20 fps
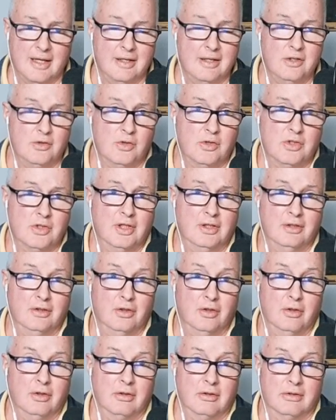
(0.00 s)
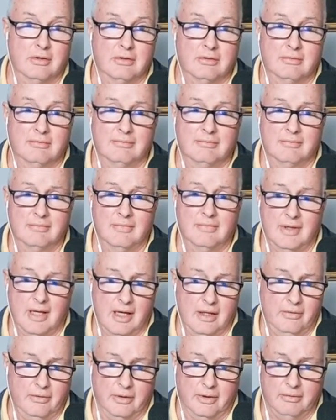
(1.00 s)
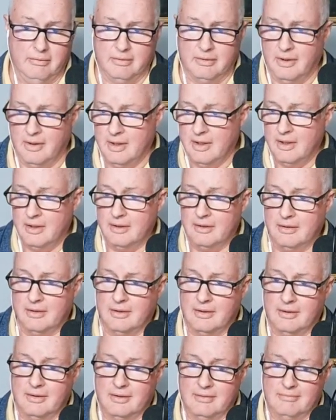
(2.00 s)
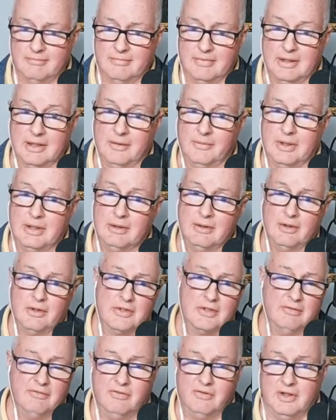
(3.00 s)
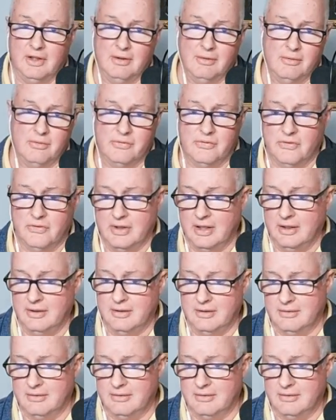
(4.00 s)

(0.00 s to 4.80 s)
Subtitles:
interested in girls. I don't know. You know, and he looks at videos that